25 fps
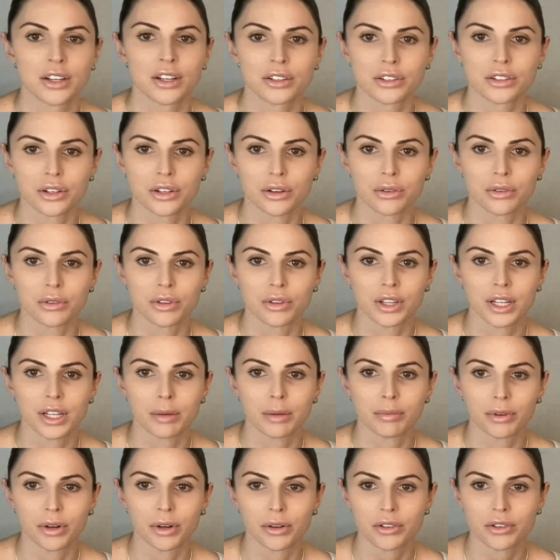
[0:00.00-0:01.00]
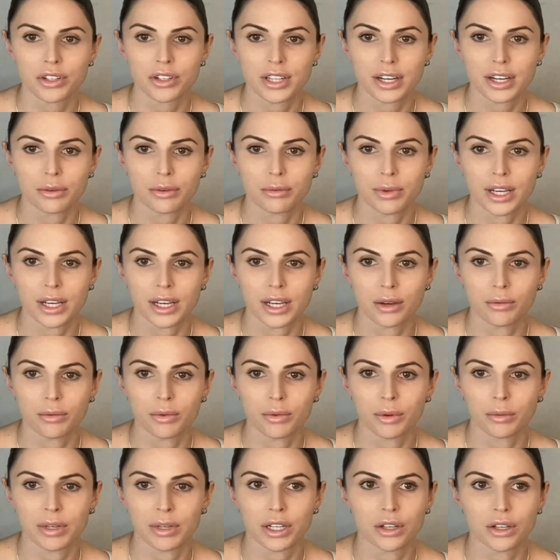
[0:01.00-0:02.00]
So the approach that we
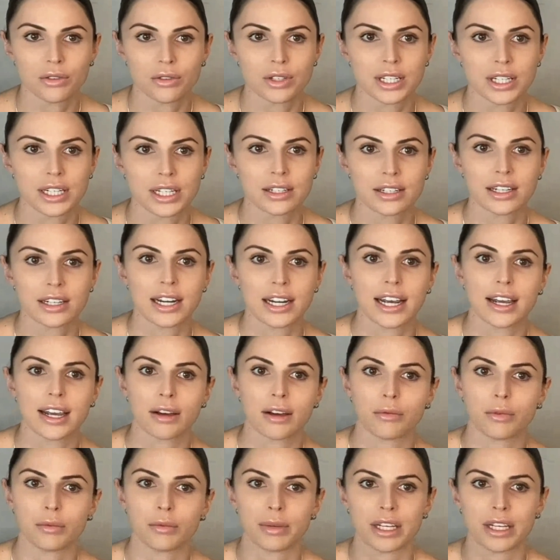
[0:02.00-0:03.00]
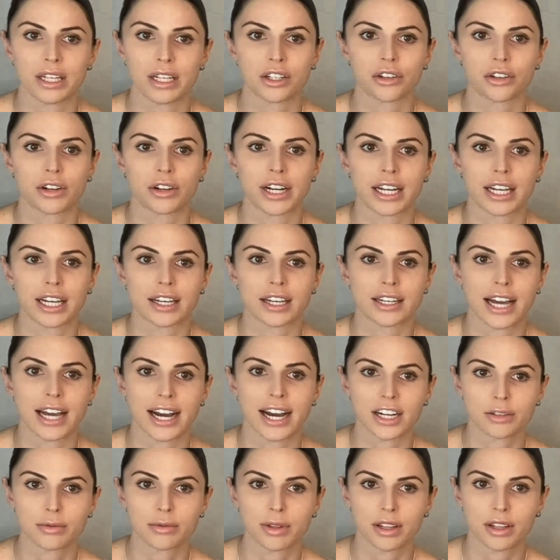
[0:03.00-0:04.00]
will be using today will be integrating
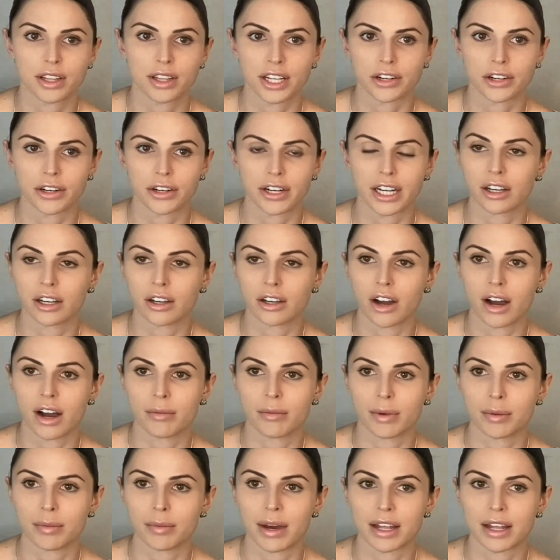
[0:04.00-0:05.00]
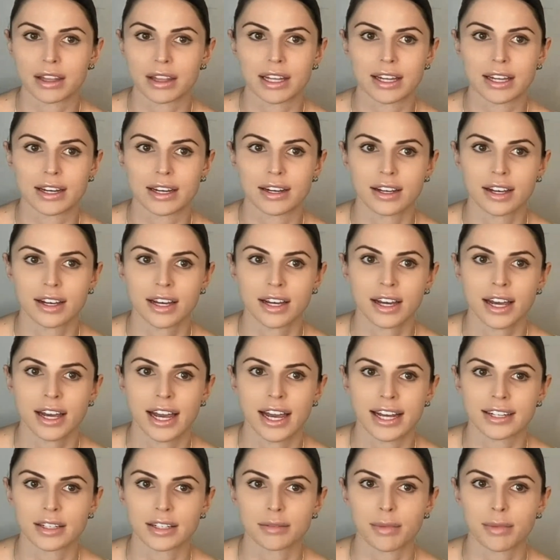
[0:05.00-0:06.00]
attachment theory, Gottman Method,
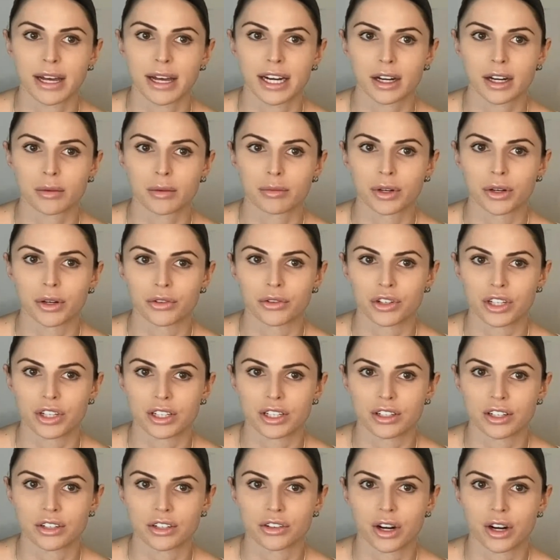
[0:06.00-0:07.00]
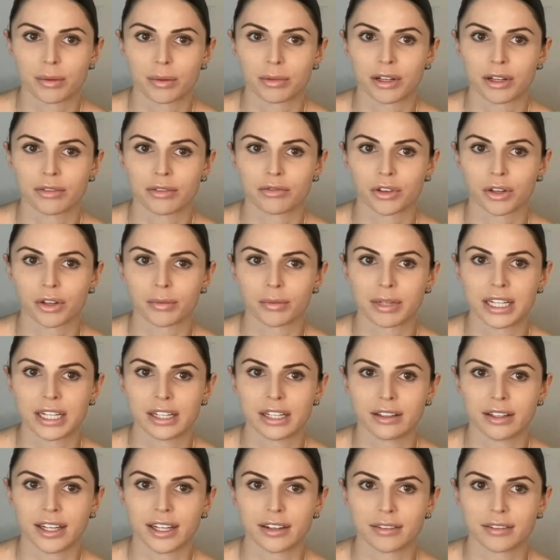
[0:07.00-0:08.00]
and somatic approaches to trauma-informed
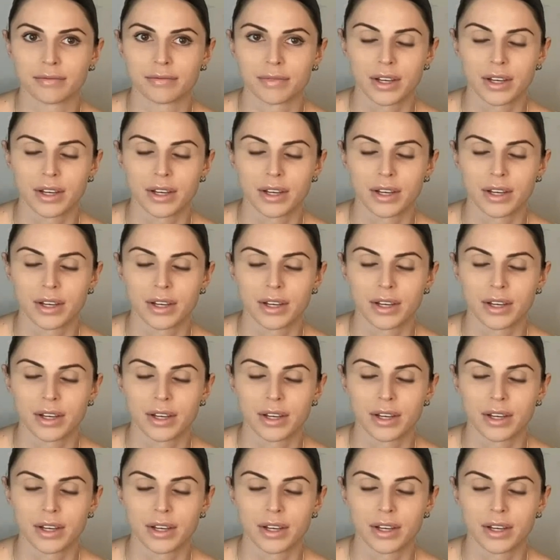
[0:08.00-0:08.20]
healing.